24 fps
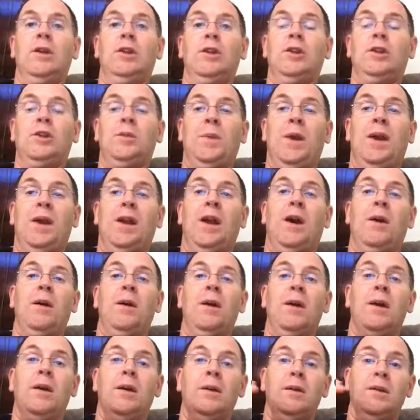You should be able to
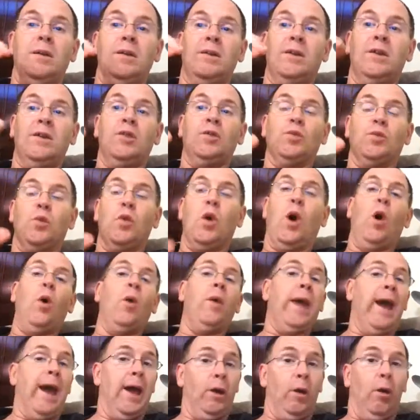just
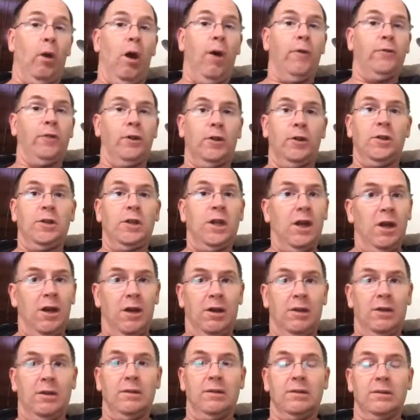roll that off your
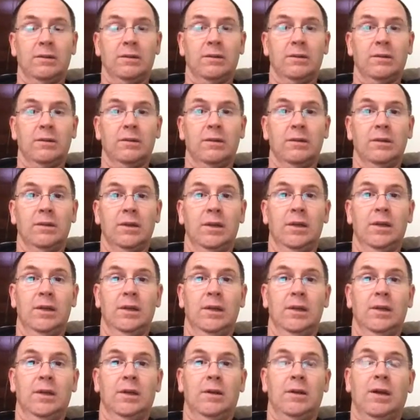tongue,
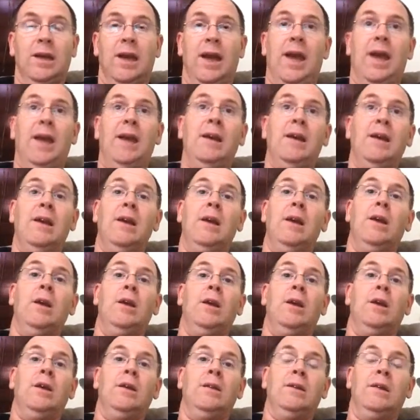okay?
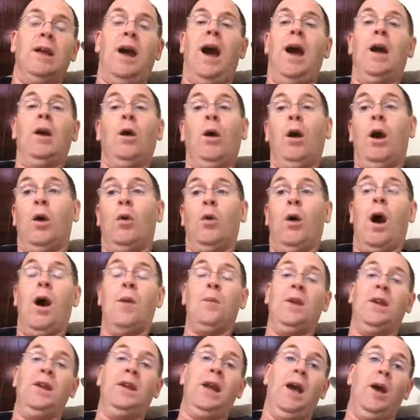Not, oh, well,
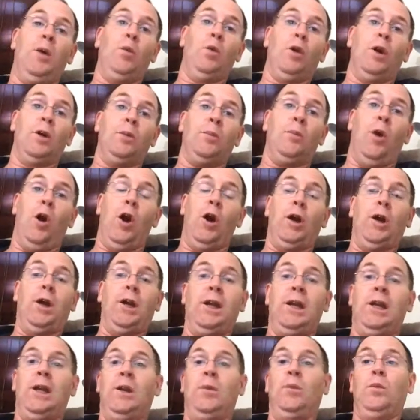I'm in network
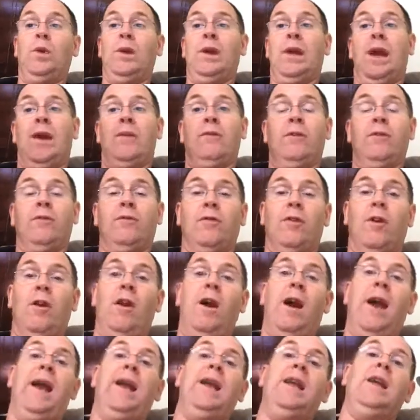marketing and we have a
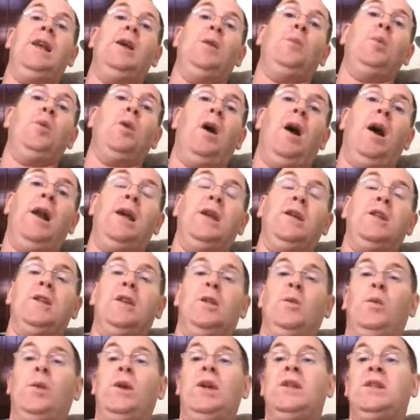variety of products
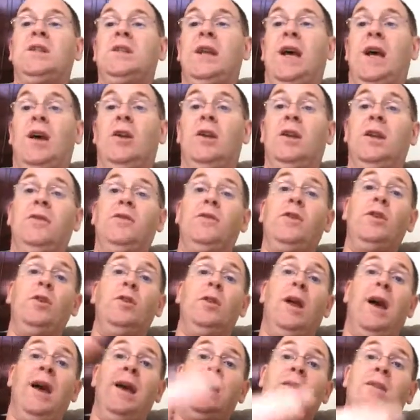that we sell, and if you
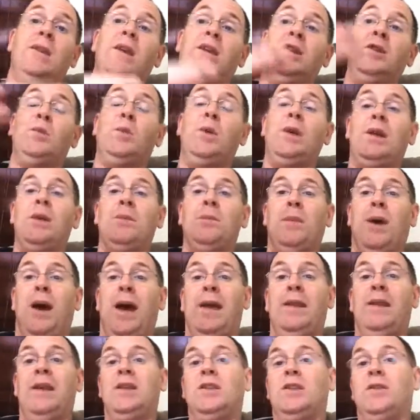like this, we can
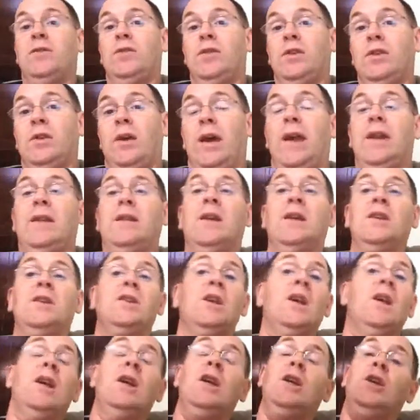buy this. If you like
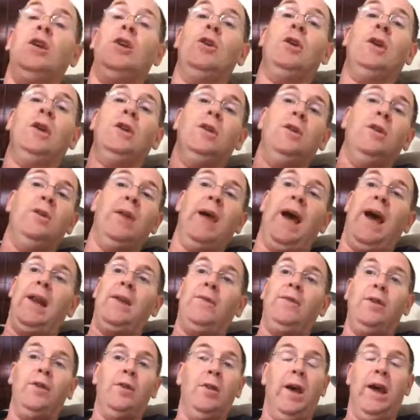this, you can do that.
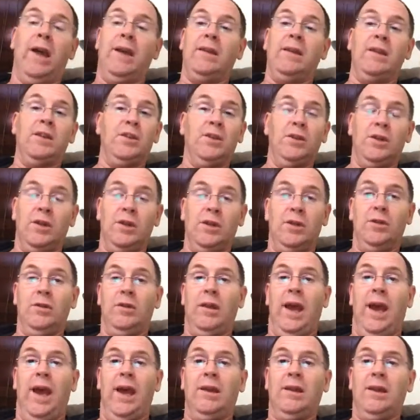If you like this, you can do
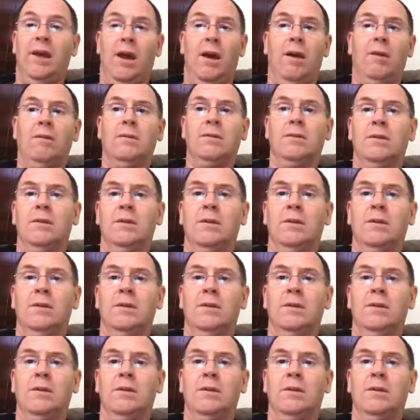that. No.